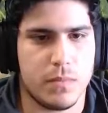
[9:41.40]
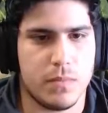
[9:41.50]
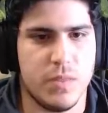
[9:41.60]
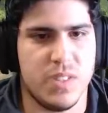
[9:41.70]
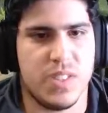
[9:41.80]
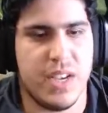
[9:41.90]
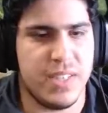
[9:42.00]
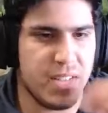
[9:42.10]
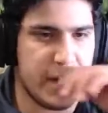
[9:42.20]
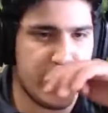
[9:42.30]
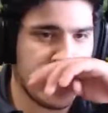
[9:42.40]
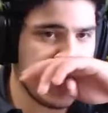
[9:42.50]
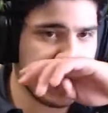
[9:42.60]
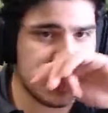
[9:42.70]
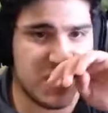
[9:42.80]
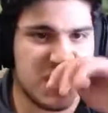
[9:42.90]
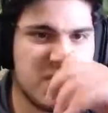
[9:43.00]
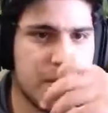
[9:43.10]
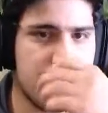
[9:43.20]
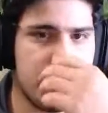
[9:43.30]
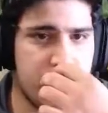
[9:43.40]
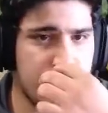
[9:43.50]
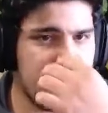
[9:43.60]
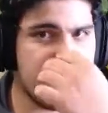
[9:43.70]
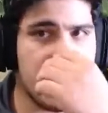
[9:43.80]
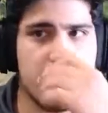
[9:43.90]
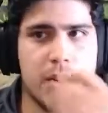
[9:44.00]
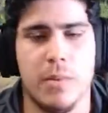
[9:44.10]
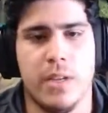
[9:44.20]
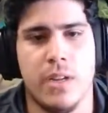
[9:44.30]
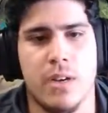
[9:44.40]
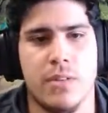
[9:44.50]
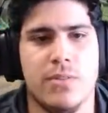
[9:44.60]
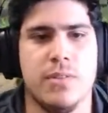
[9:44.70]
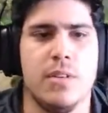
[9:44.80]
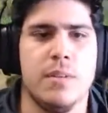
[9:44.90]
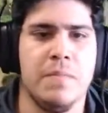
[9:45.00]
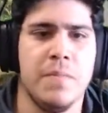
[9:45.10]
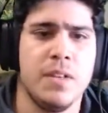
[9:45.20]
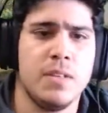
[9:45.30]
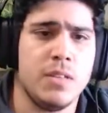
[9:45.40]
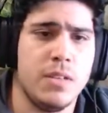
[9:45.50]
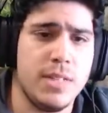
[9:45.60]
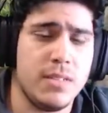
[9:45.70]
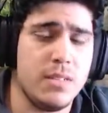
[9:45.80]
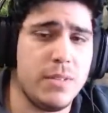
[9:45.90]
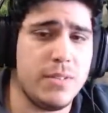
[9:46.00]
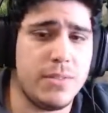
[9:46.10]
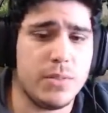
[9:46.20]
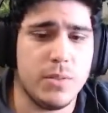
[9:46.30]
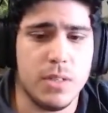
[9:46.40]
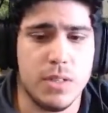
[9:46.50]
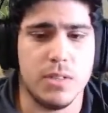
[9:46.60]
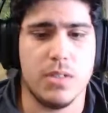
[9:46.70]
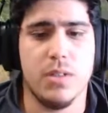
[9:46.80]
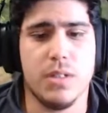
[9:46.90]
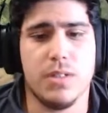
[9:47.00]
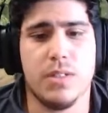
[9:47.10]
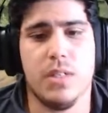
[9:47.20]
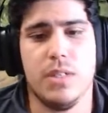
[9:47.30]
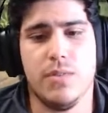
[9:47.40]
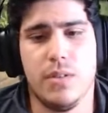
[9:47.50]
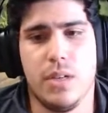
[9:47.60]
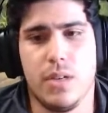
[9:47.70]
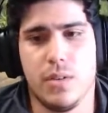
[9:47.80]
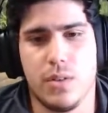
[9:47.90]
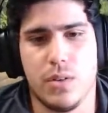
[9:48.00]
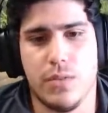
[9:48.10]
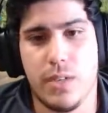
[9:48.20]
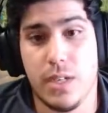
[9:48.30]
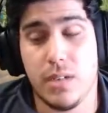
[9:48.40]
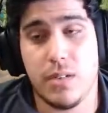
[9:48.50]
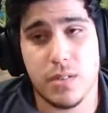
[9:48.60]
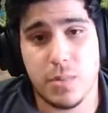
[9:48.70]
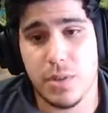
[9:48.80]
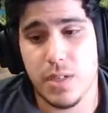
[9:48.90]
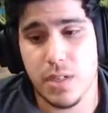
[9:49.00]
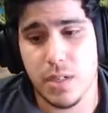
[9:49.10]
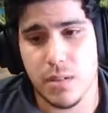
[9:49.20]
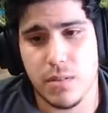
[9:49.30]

This guy is out of range. That's not gonna be enough. So that's gonna be the first win, guys. And you can see, even like curving, it's pretty good.